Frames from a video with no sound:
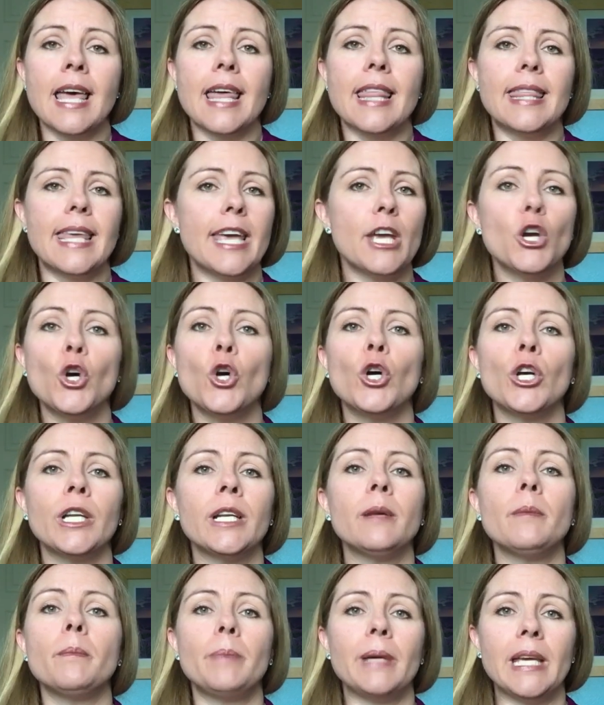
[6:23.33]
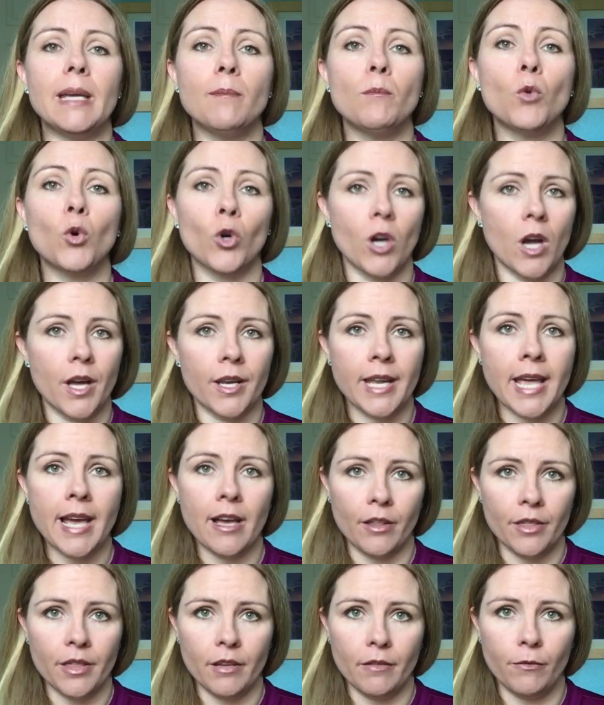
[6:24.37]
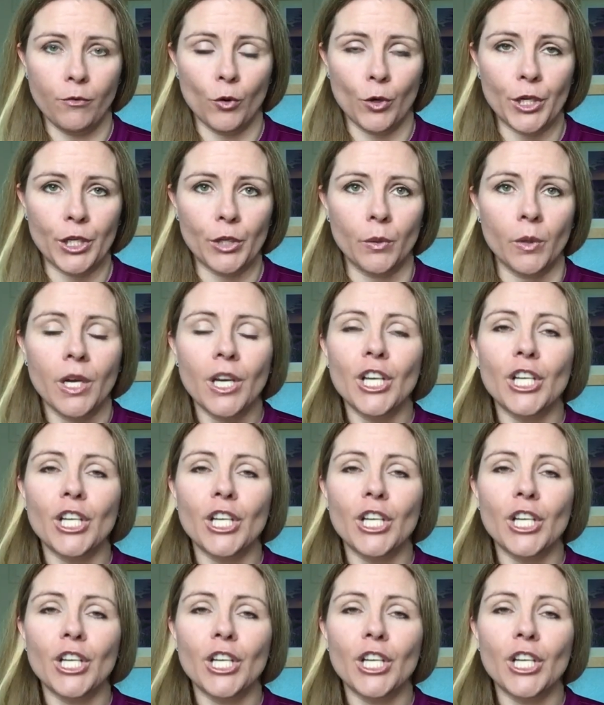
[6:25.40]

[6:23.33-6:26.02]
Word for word: They couldn't be more unhealthy for you.